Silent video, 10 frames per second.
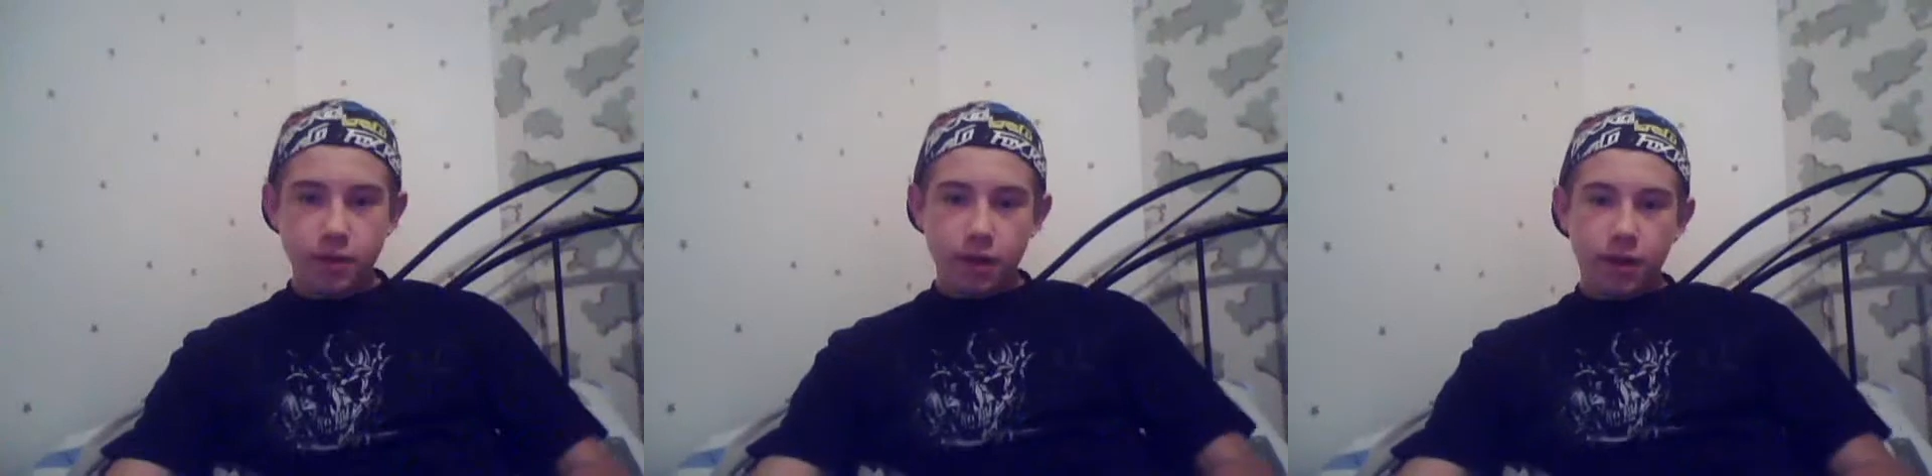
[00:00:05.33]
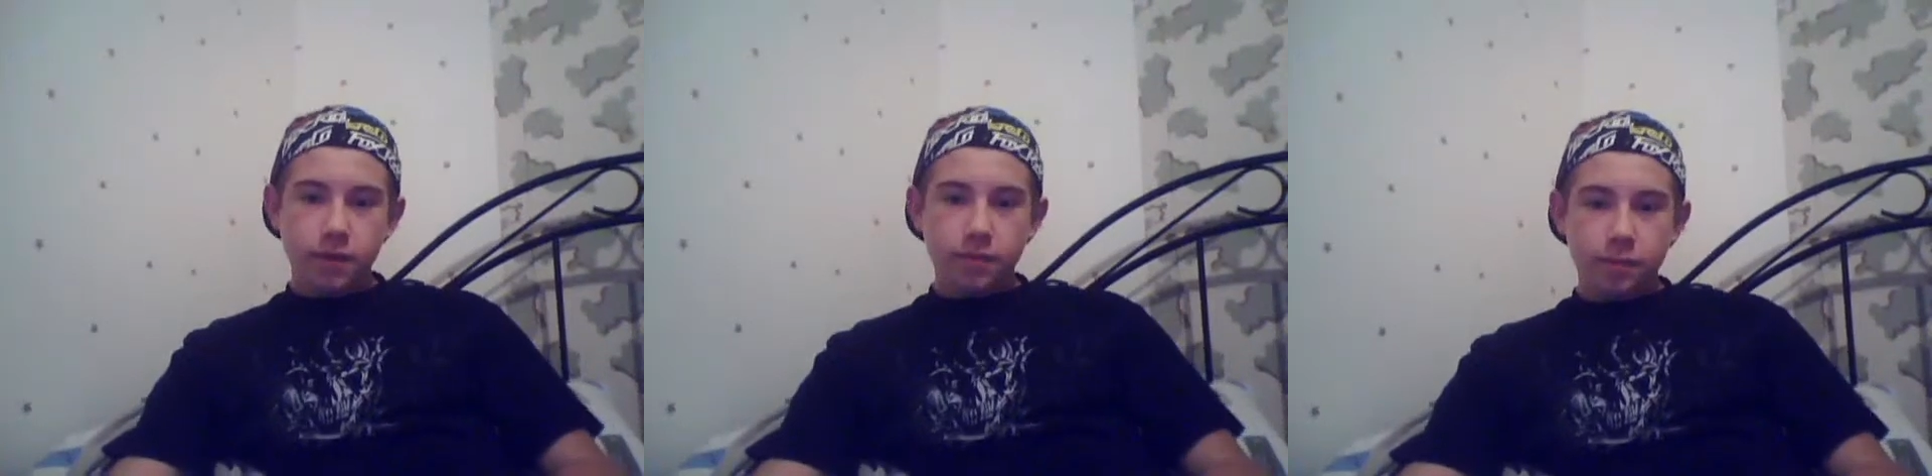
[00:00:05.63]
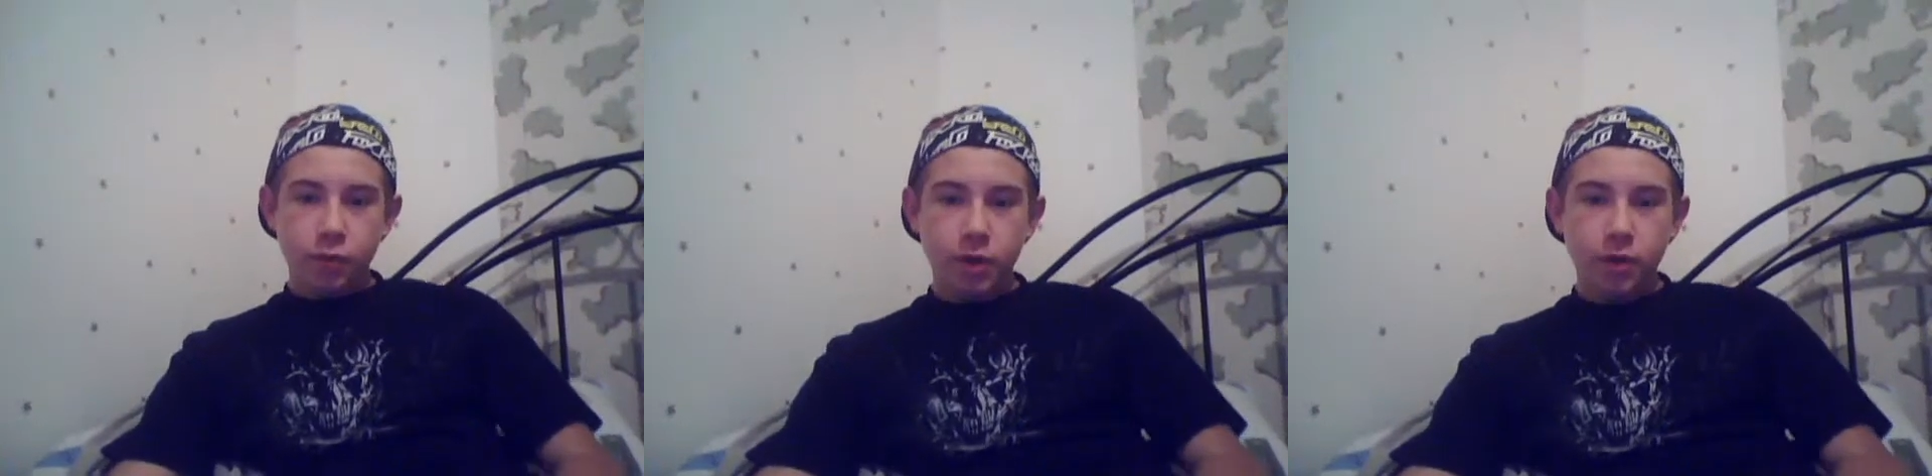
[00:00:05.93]
This is
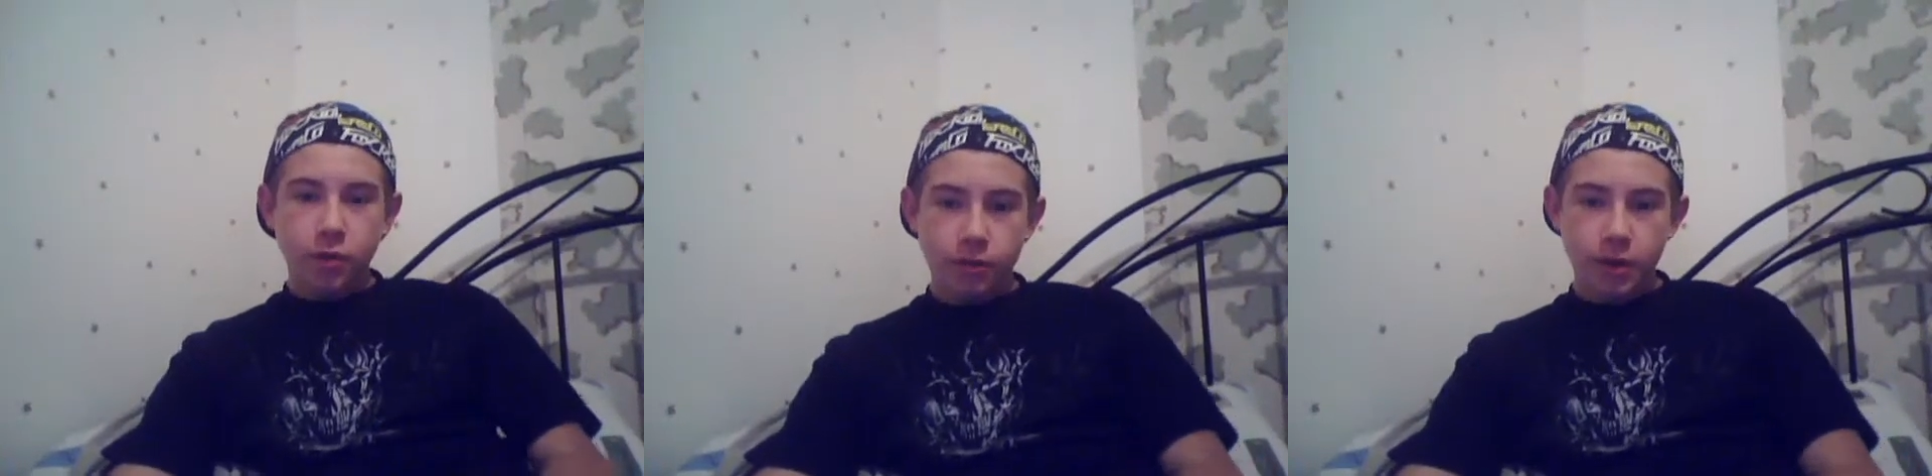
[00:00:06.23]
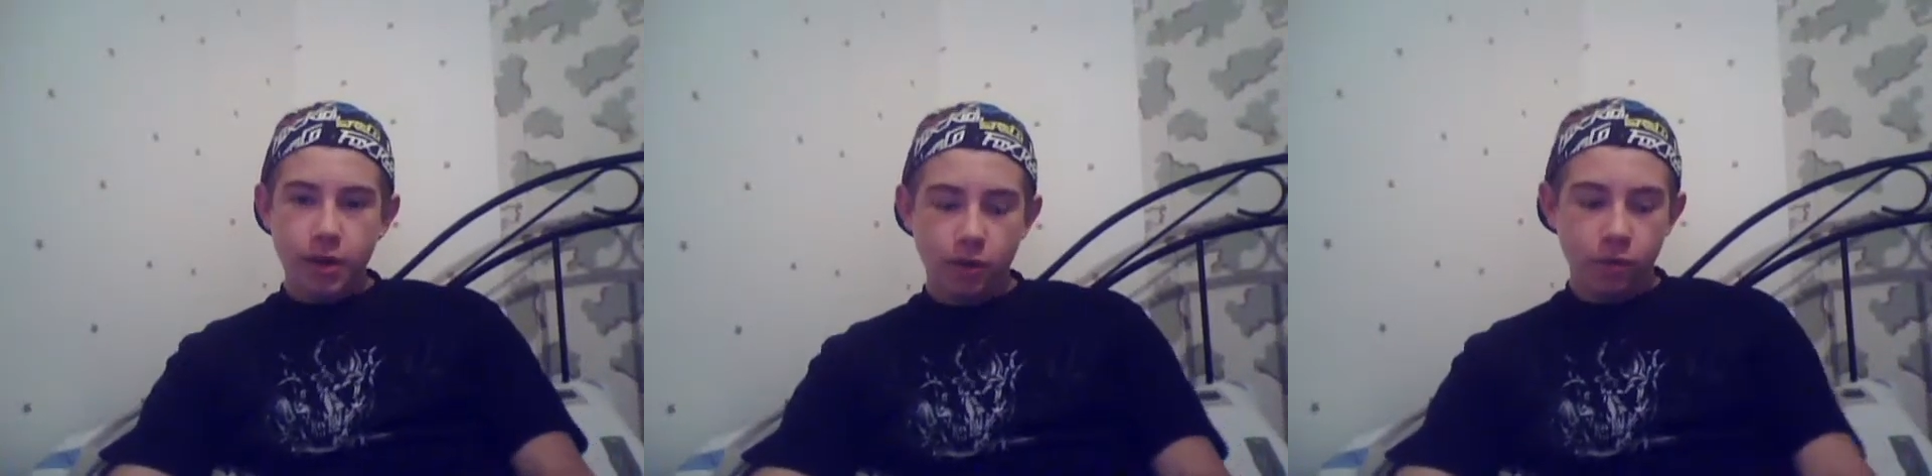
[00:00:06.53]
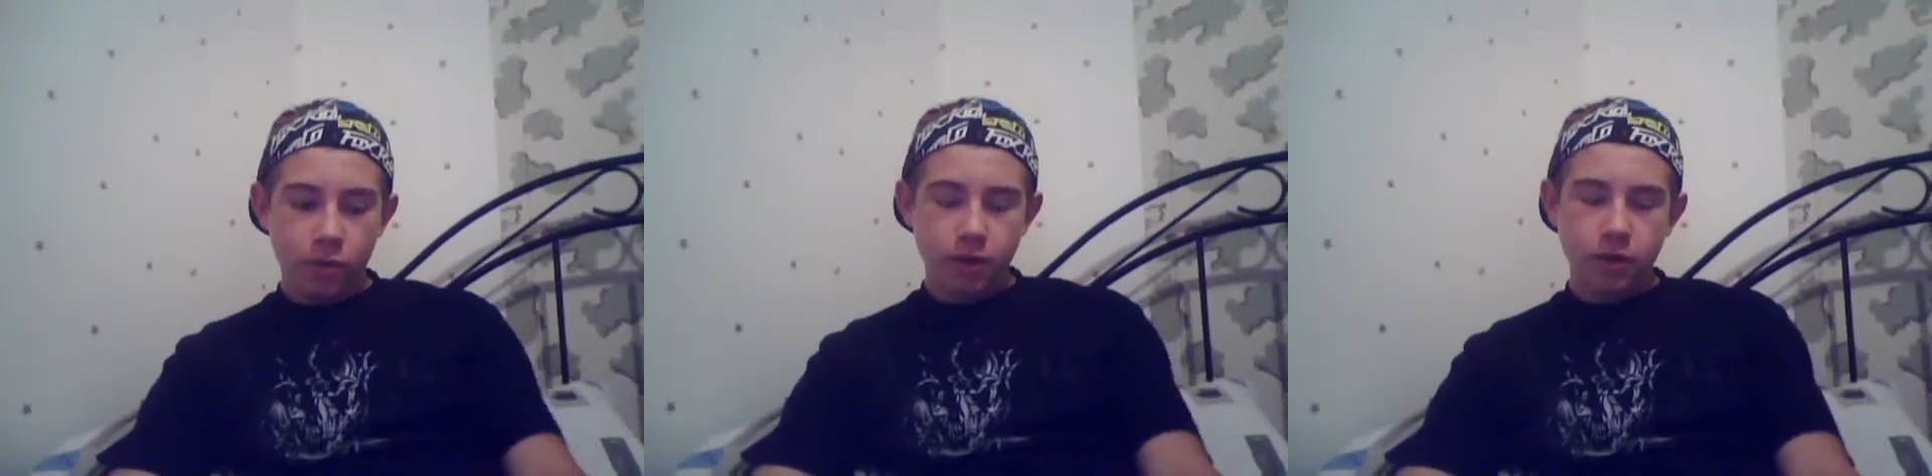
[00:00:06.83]
Vehicle Recon
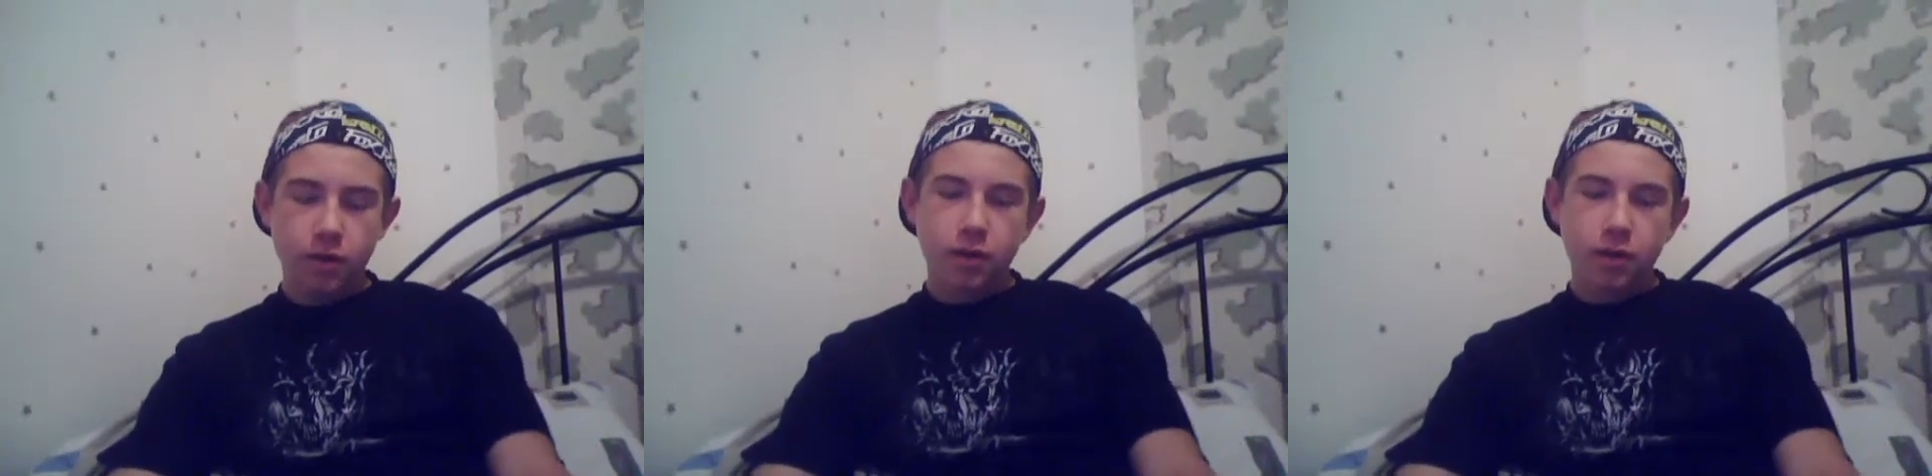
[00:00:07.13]
1.